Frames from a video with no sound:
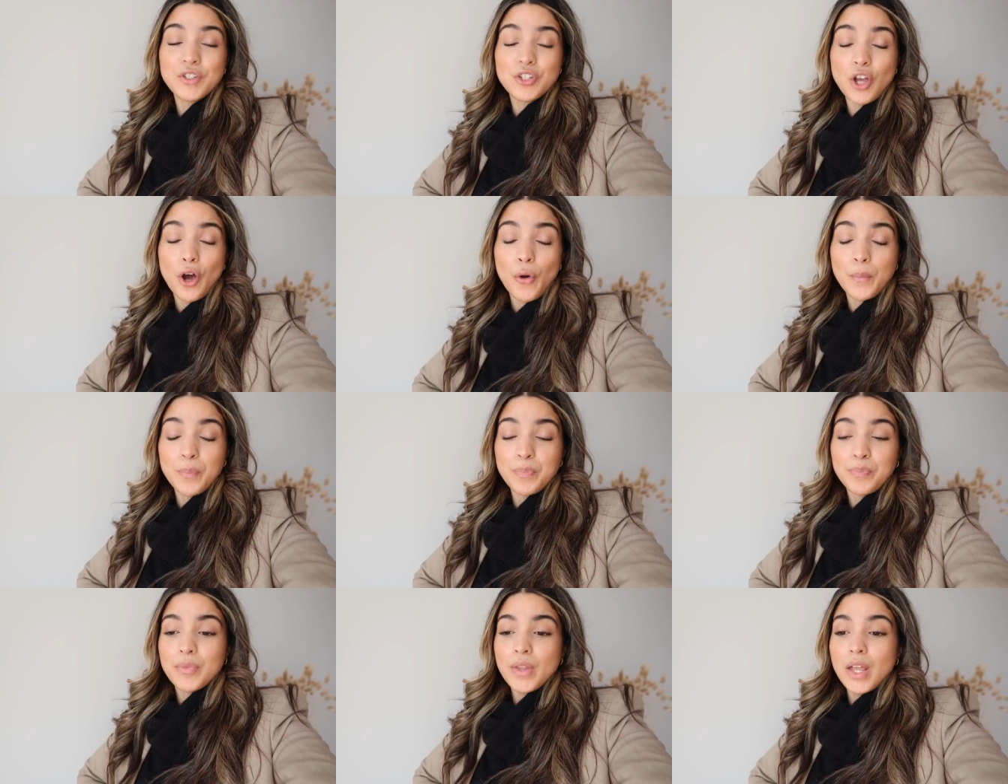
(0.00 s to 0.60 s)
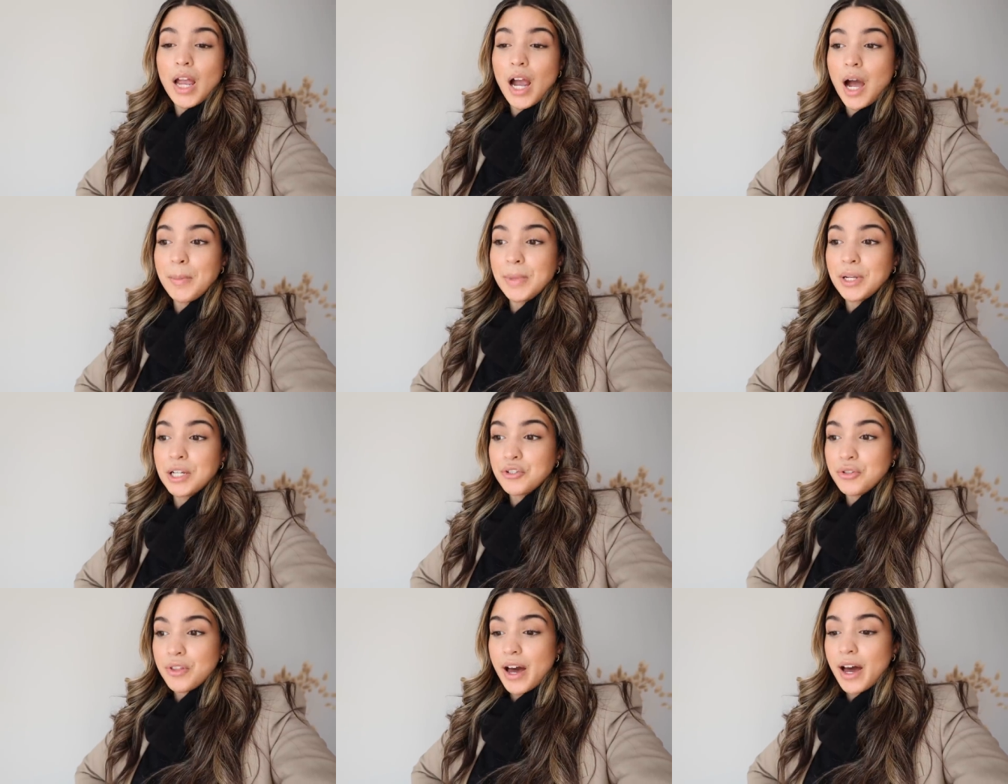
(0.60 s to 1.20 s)
So I'm
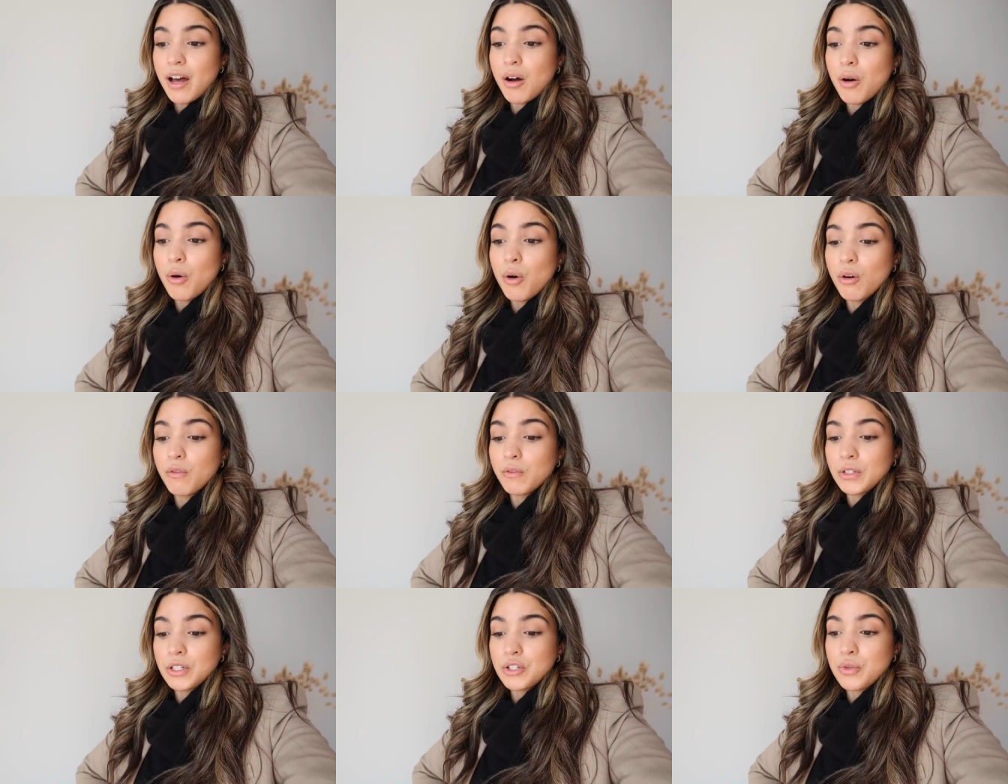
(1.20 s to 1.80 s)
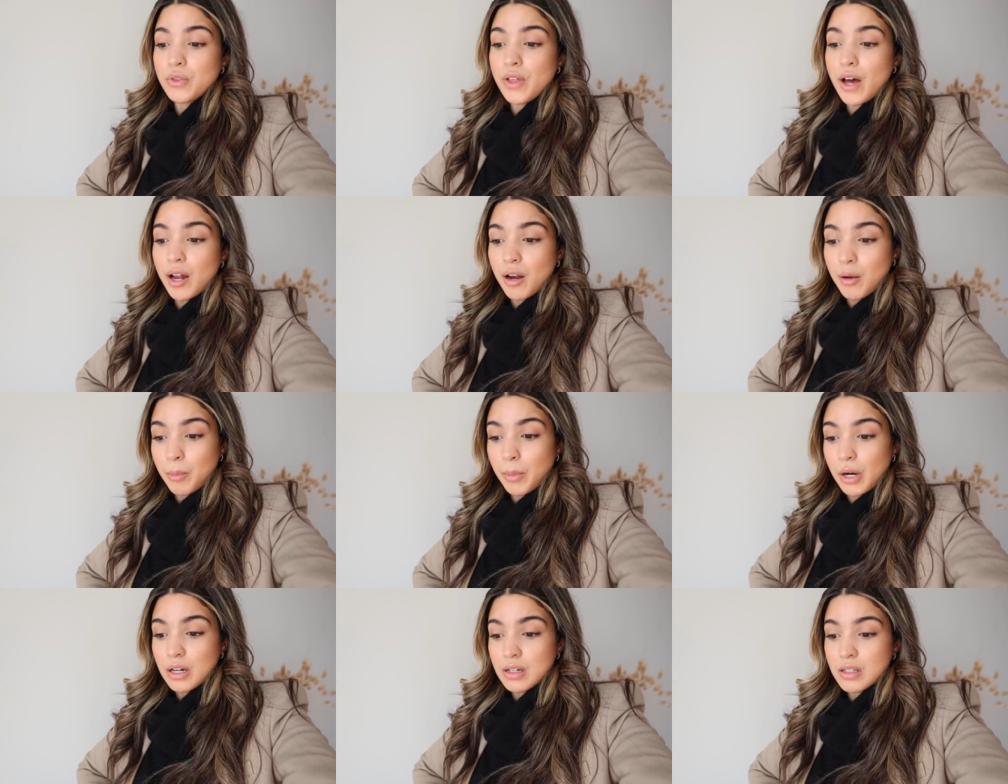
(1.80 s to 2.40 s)
gonna do that. I'll hopefully do that
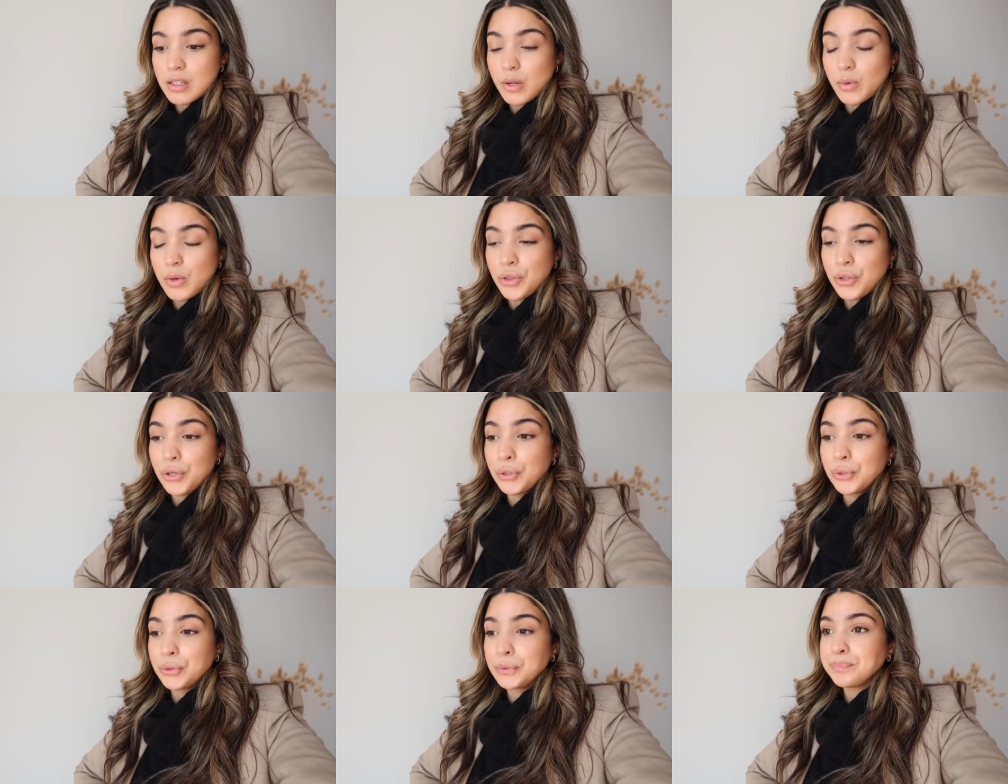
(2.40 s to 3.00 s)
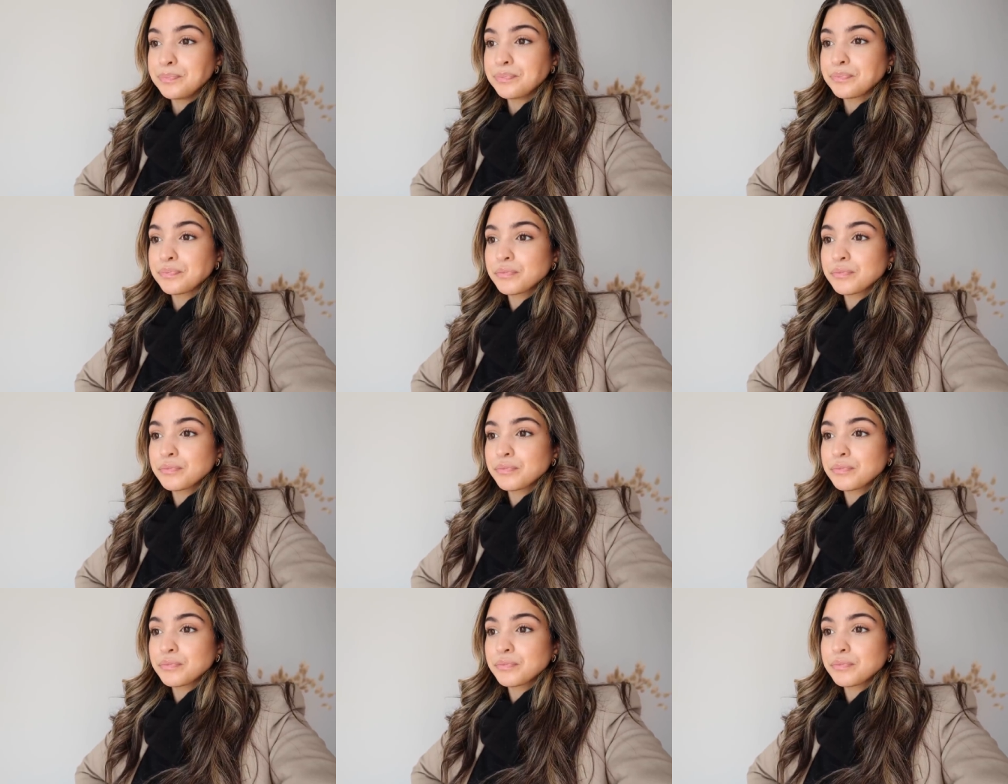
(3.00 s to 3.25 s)
unboxing with you